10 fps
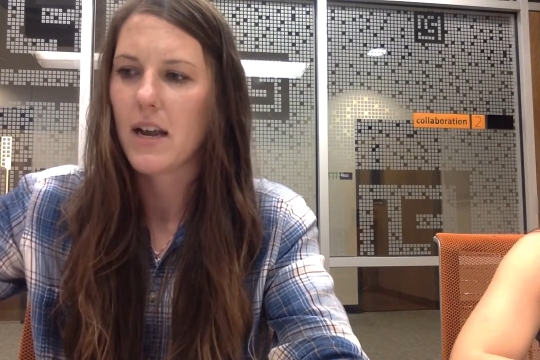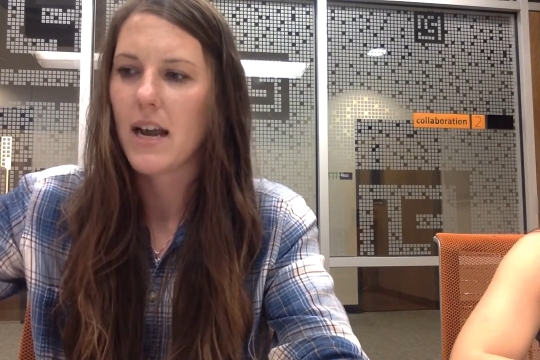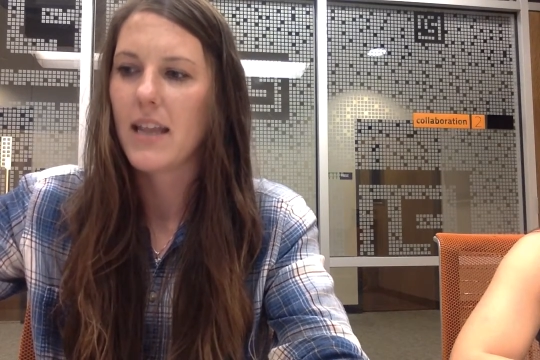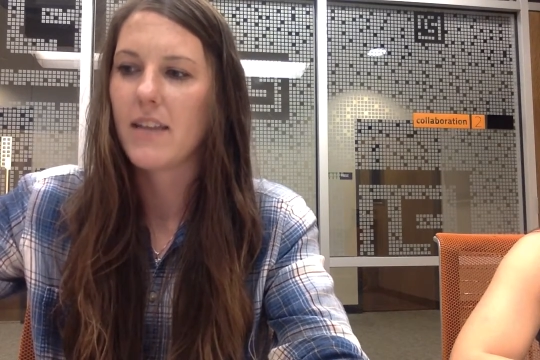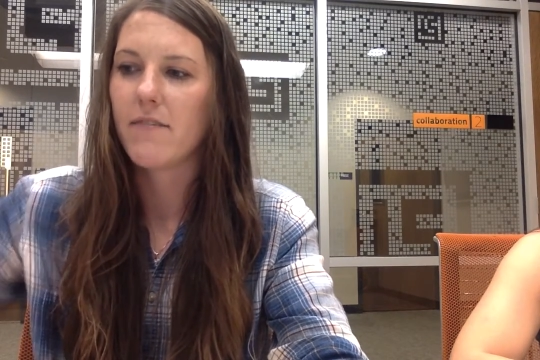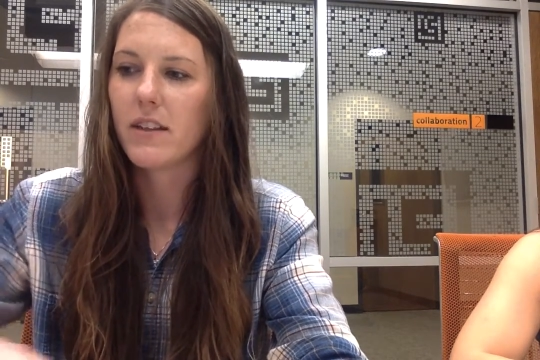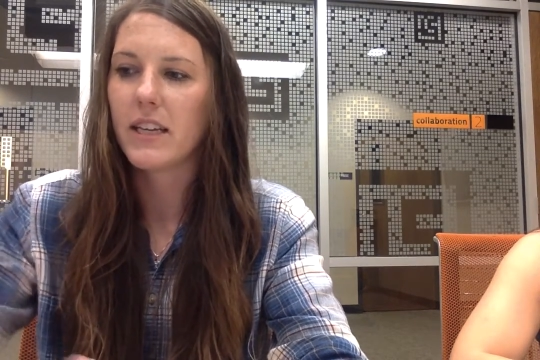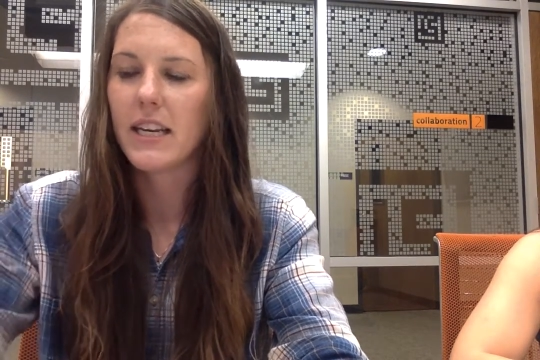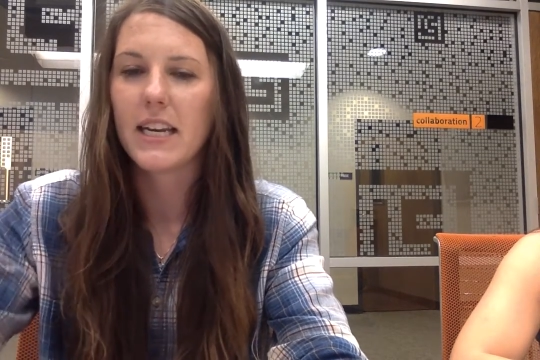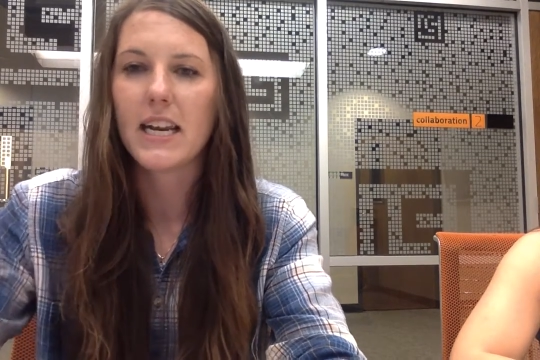And then
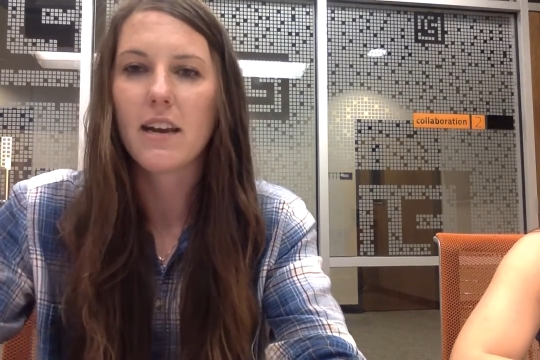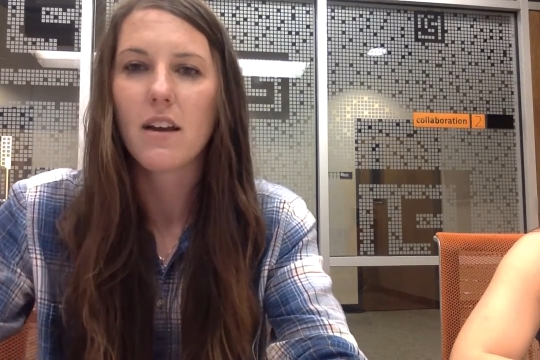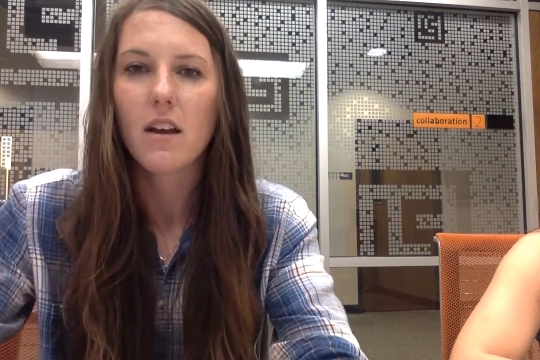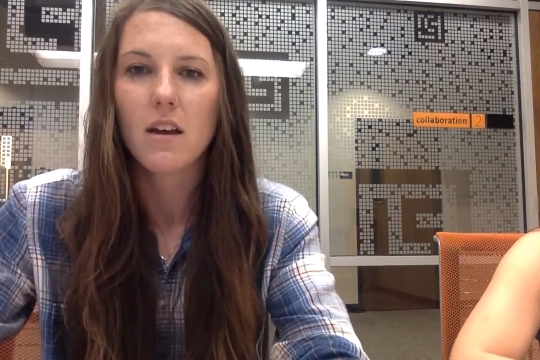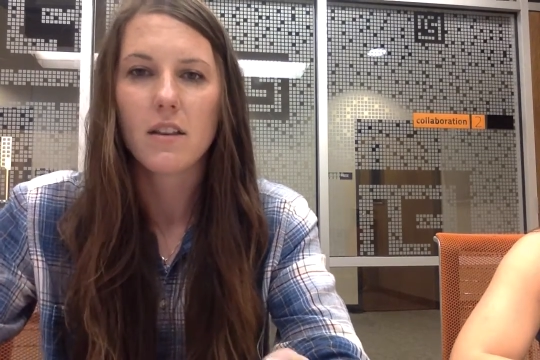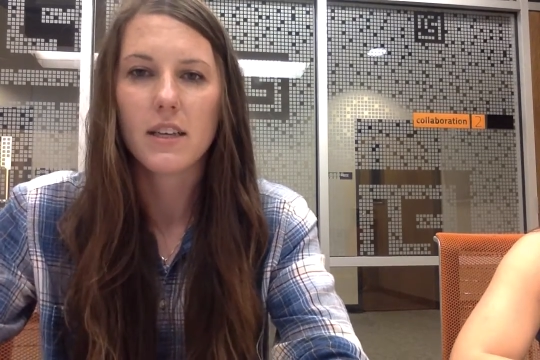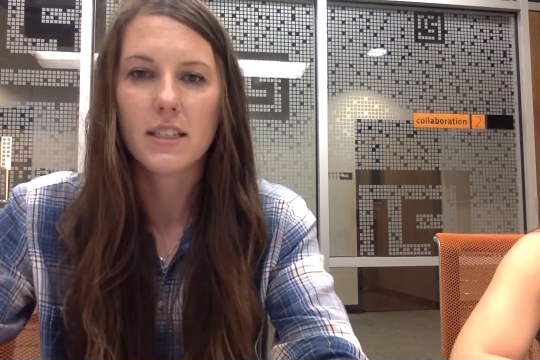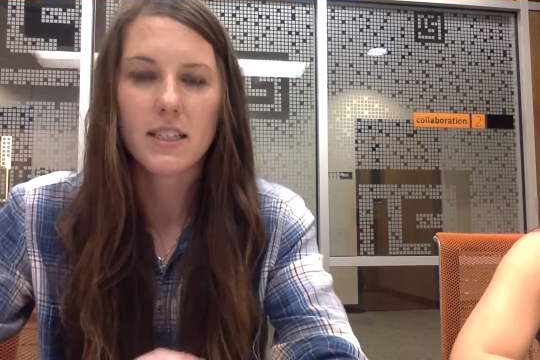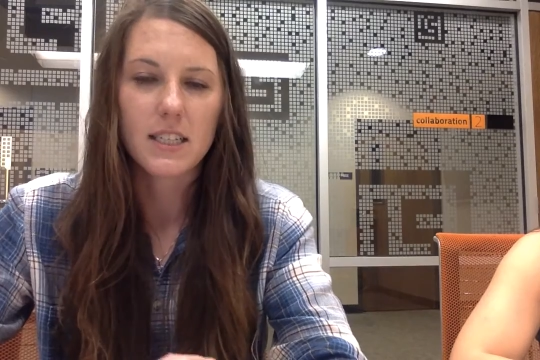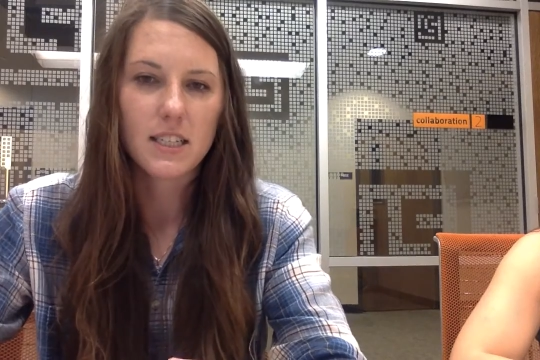validity, the
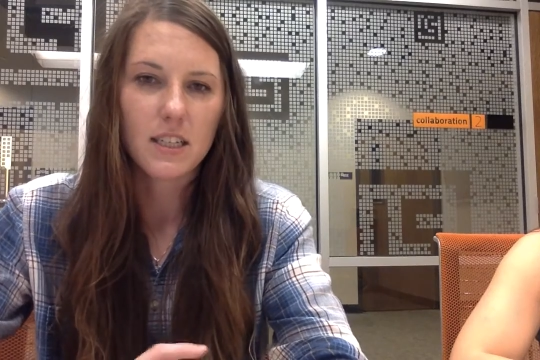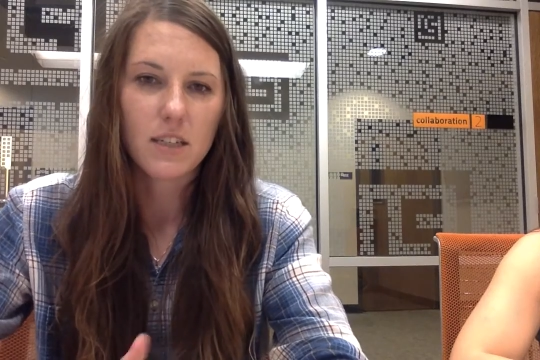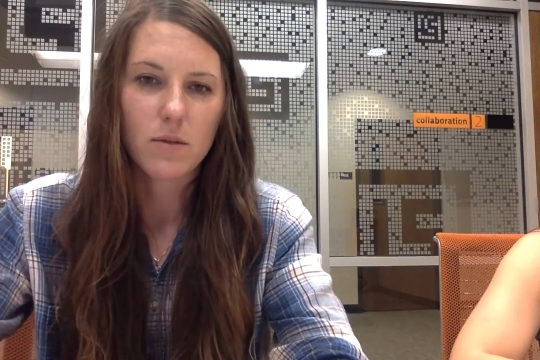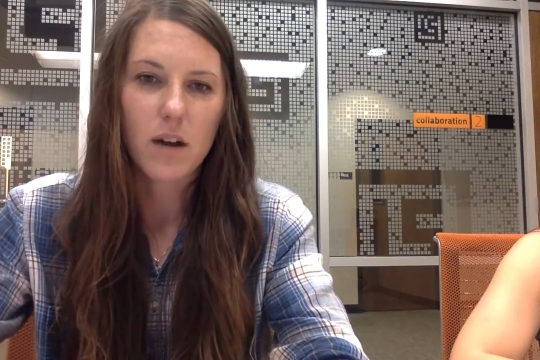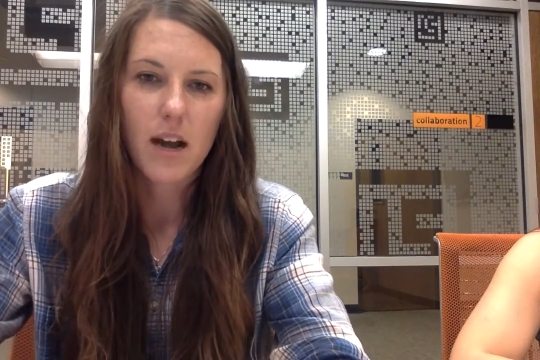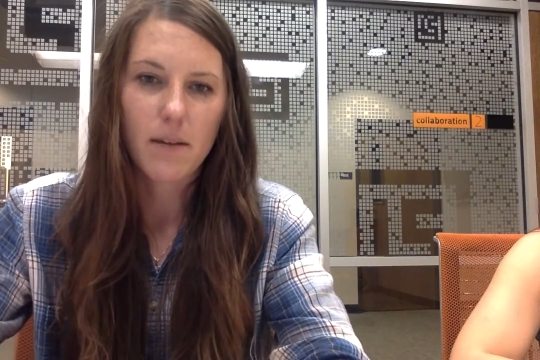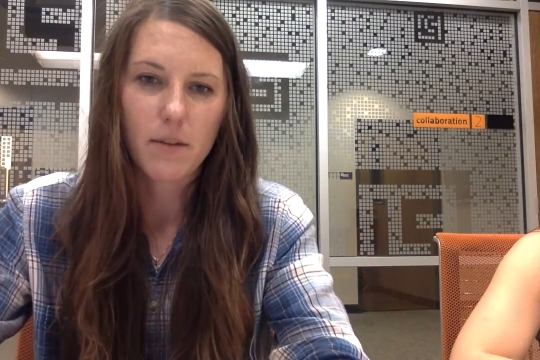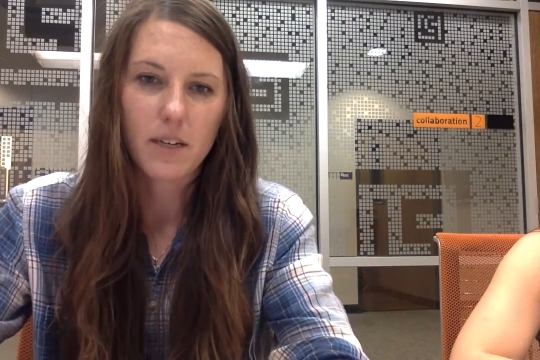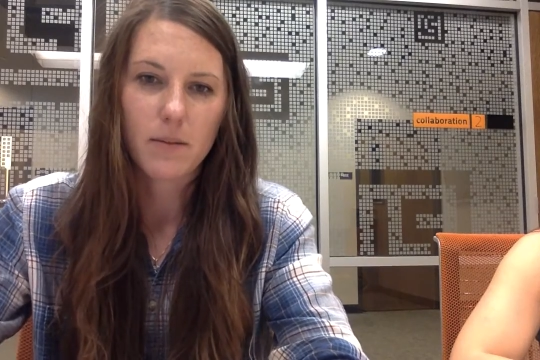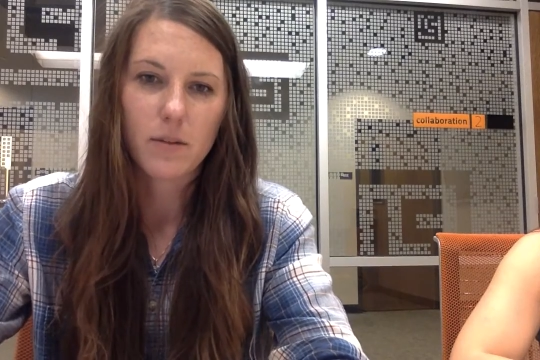statistics were not
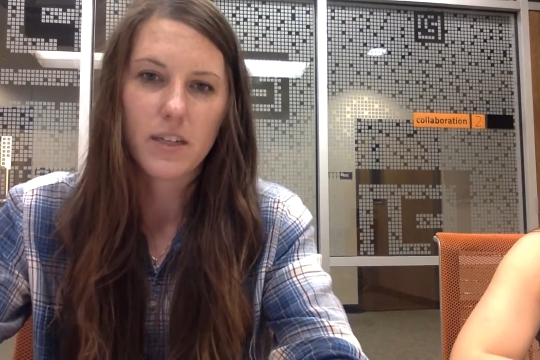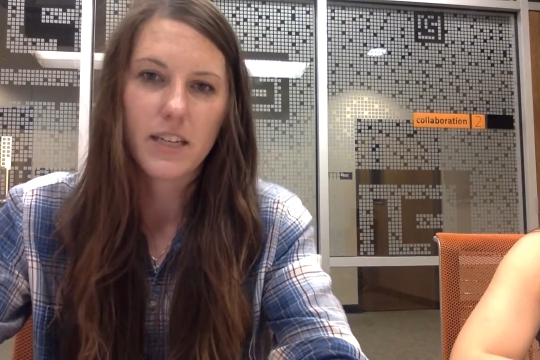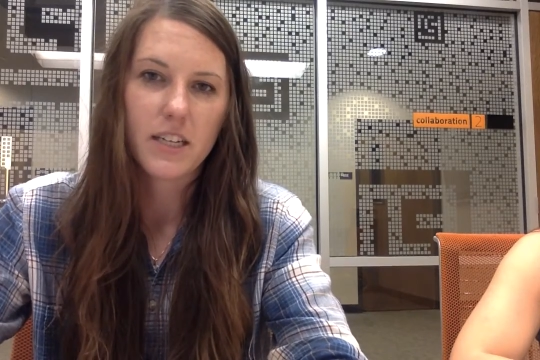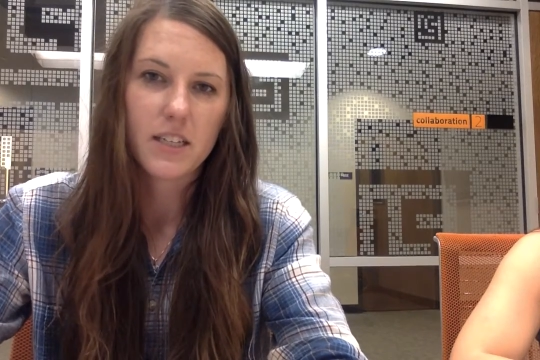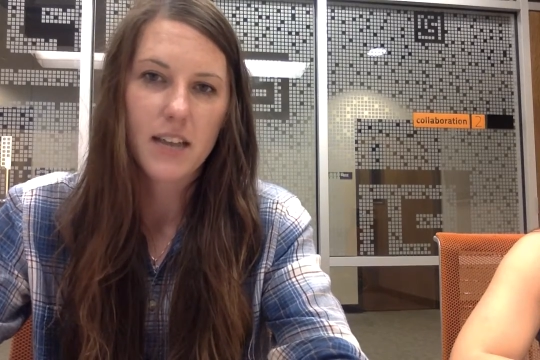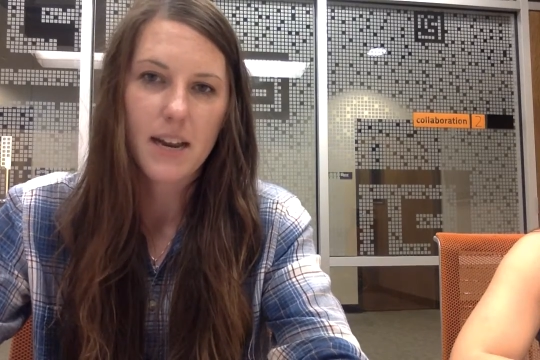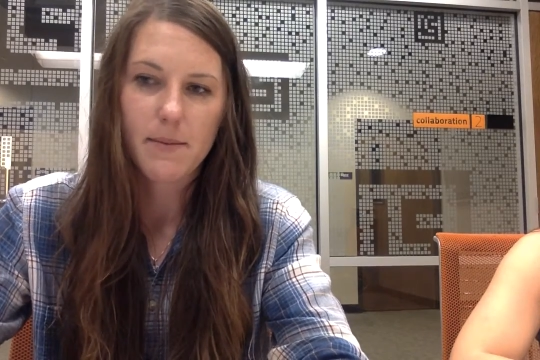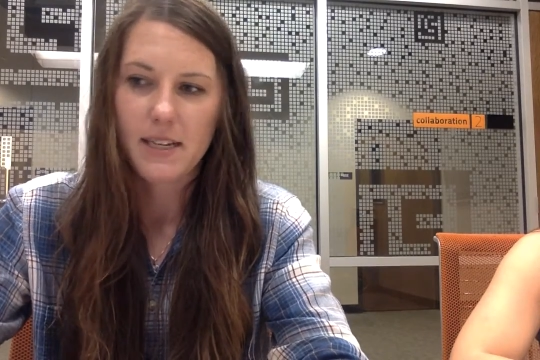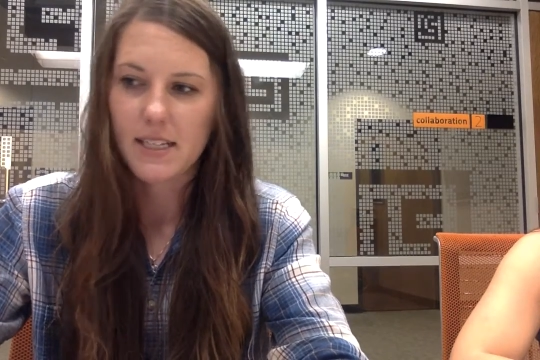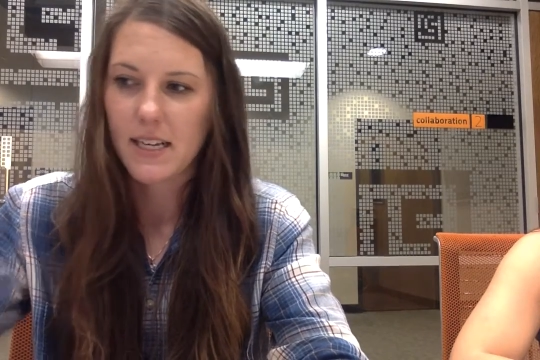applicable, or they just hadn't
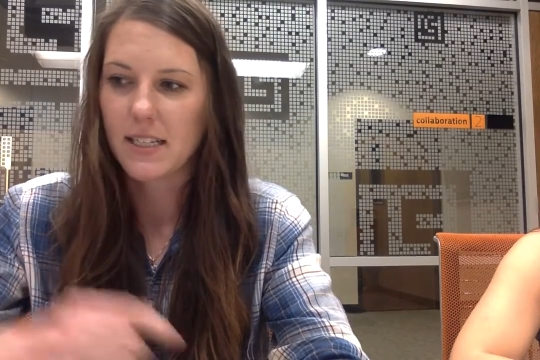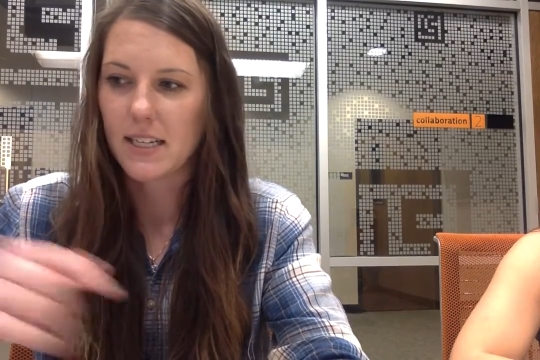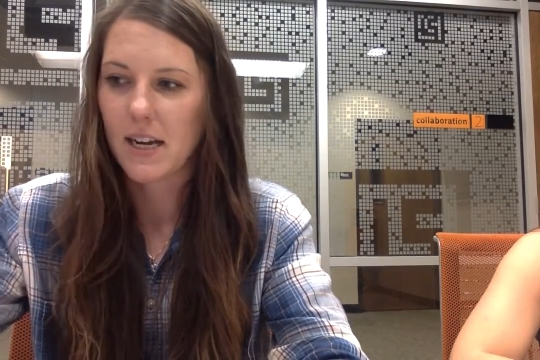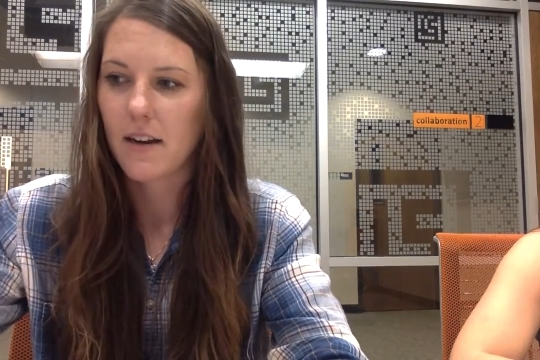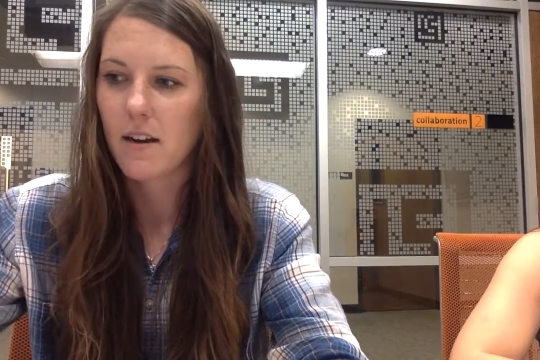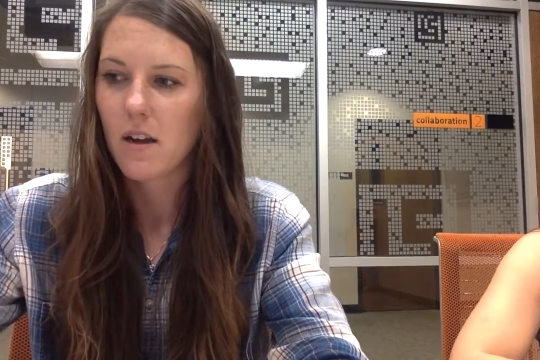been assessed yet.